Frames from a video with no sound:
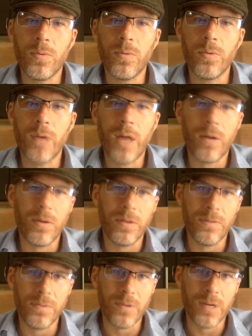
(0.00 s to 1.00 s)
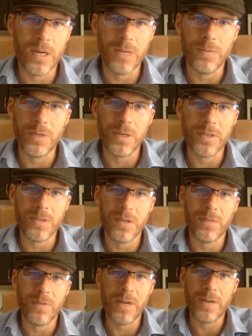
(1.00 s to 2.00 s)
not only fluoride, we also
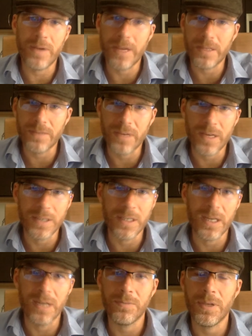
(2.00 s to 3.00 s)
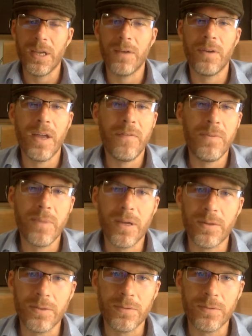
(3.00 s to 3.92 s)
have radioactive iodine, we have heavy metals,